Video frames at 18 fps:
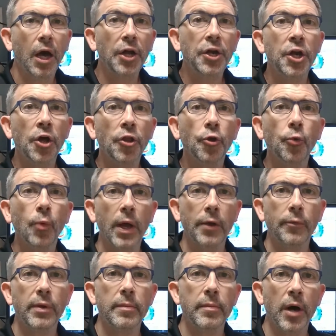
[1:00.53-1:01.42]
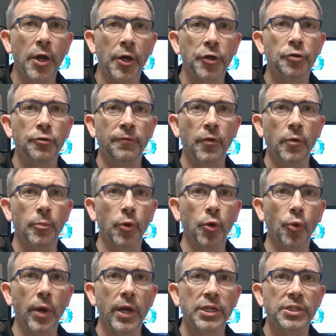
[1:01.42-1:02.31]
Another way we monitor for
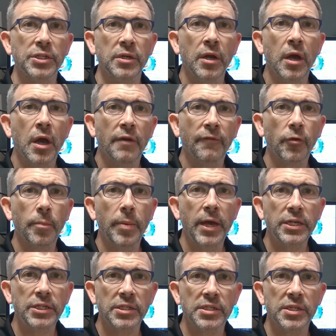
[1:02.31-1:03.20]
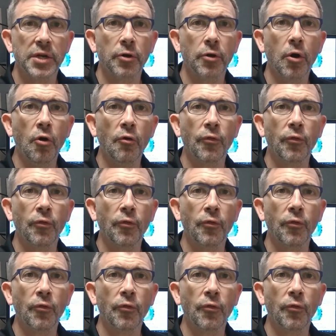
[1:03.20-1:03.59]
progression for patients in our